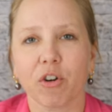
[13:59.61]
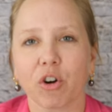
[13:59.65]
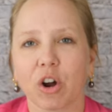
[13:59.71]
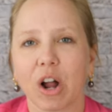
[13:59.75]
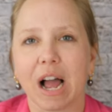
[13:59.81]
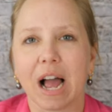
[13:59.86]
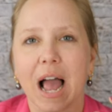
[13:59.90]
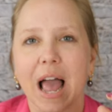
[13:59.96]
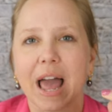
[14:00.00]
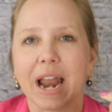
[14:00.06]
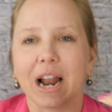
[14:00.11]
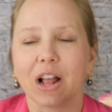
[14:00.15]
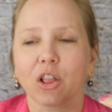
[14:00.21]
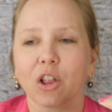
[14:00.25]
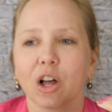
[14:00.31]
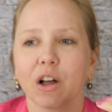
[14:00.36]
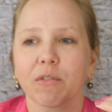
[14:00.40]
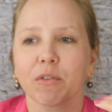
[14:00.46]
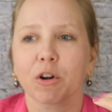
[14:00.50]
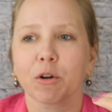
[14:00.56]
her, and I
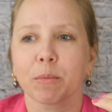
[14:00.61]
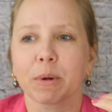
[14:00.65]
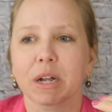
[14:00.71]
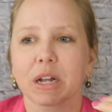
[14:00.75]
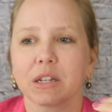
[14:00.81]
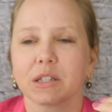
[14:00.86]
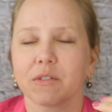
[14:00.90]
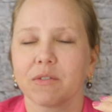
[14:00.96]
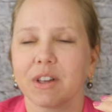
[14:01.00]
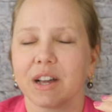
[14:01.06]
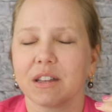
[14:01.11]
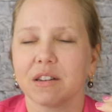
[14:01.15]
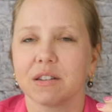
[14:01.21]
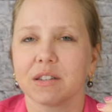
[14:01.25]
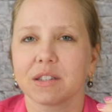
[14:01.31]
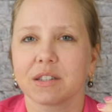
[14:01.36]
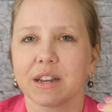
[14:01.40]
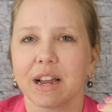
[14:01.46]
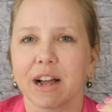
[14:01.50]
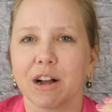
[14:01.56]
love her because of that
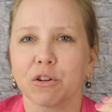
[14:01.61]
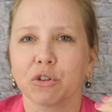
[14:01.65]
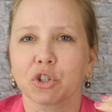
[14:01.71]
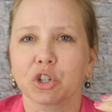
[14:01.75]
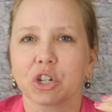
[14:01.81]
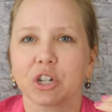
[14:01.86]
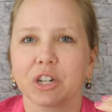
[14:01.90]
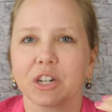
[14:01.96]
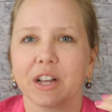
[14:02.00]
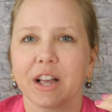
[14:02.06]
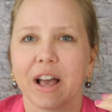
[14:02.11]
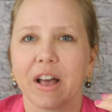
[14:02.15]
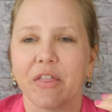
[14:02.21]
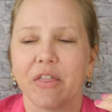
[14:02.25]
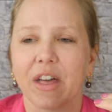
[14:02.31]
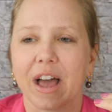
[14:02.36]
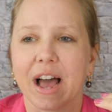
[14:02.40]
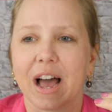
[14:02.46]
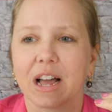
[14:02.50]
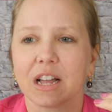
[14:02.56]
nostalgia
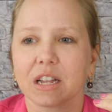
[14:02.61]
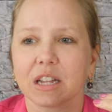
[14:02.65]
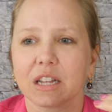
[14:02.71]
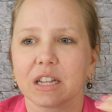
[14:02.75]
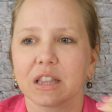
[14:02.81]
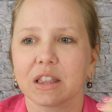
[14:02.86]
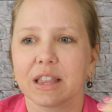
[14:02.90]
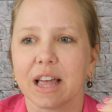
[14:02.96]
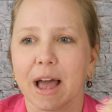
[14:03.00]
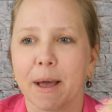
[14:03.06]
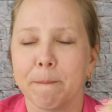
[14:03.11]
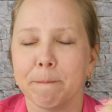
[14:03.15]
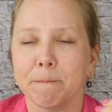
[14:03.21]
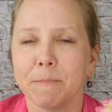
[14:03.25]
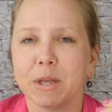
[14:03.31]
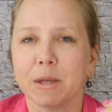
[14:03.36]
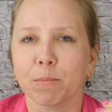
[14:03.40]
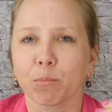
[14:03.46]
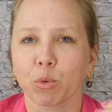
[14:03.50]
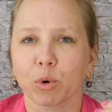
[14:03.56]
and that
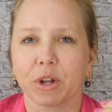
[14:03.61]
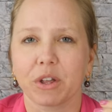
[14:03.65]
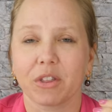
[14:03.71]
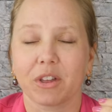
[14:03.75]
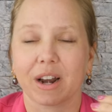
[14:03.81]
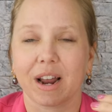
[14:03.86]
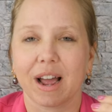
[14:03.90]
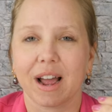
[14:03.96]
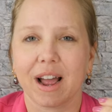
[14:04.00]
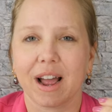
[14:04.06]
memory that I